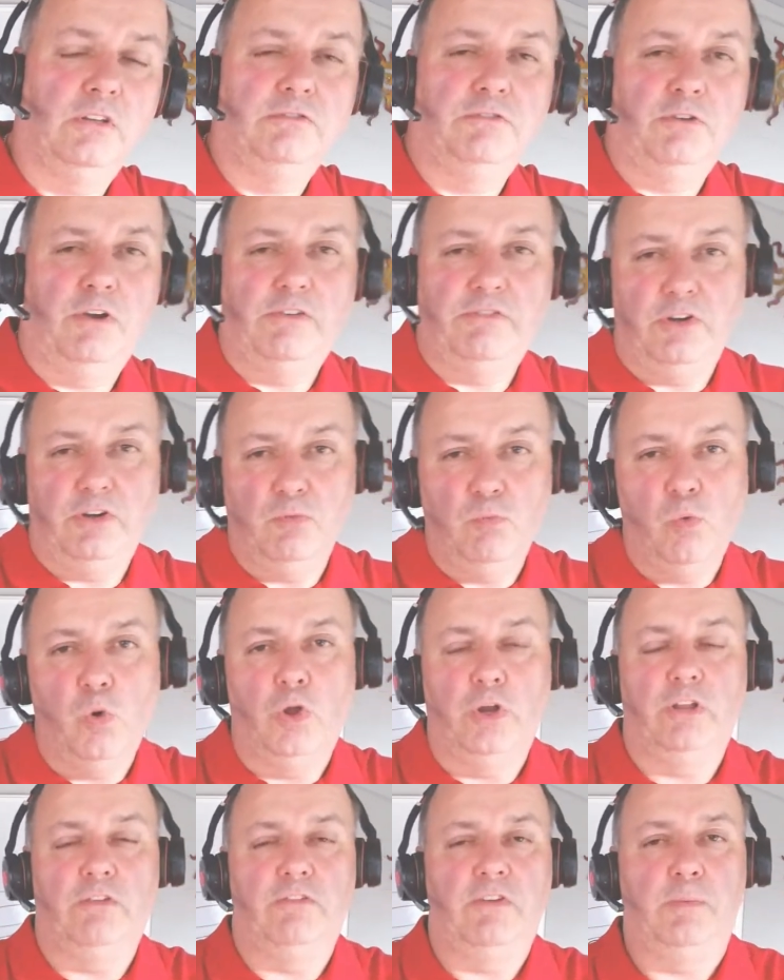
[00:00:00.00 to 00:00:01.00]
for every
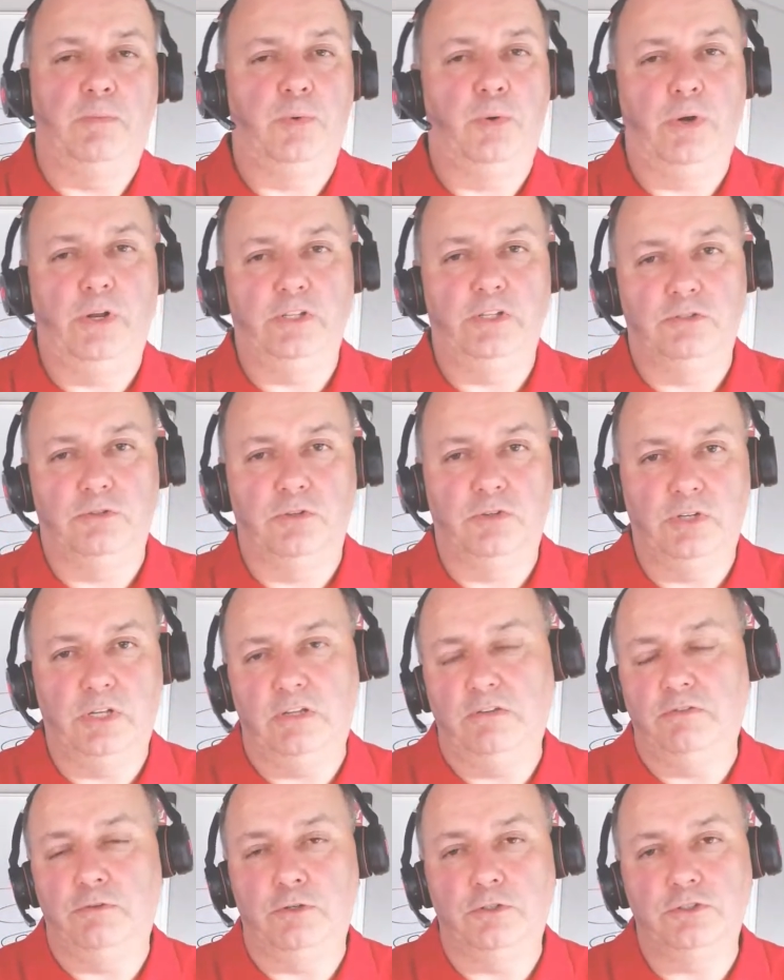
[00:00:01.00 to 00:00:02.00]
1 evaporator on
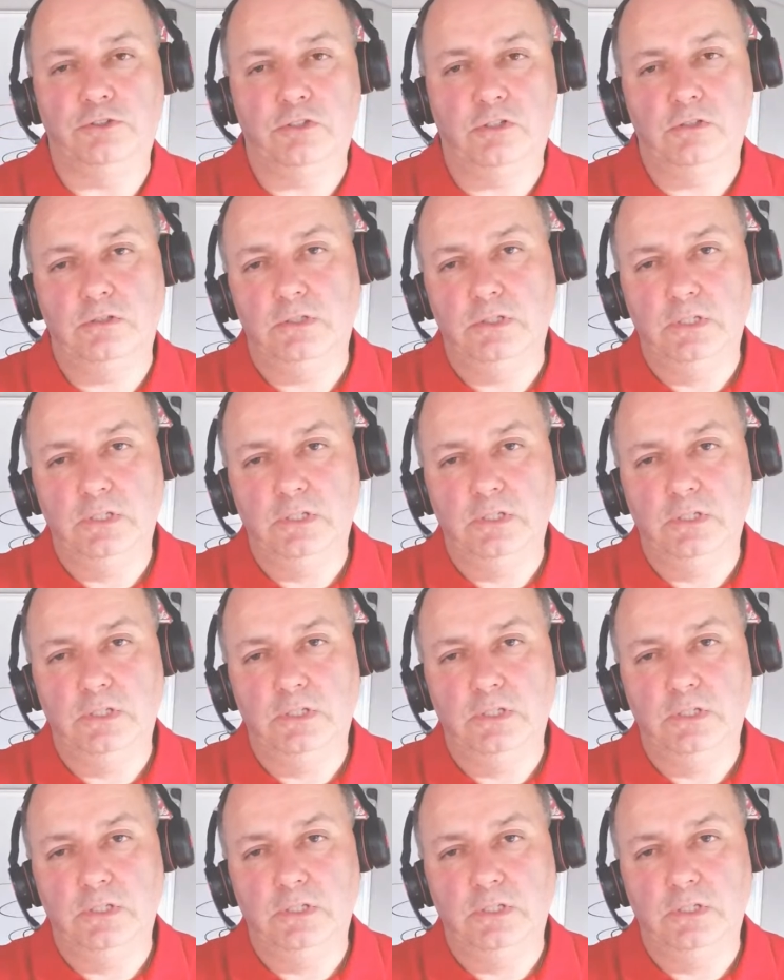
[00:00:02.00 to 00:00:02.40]
defrost.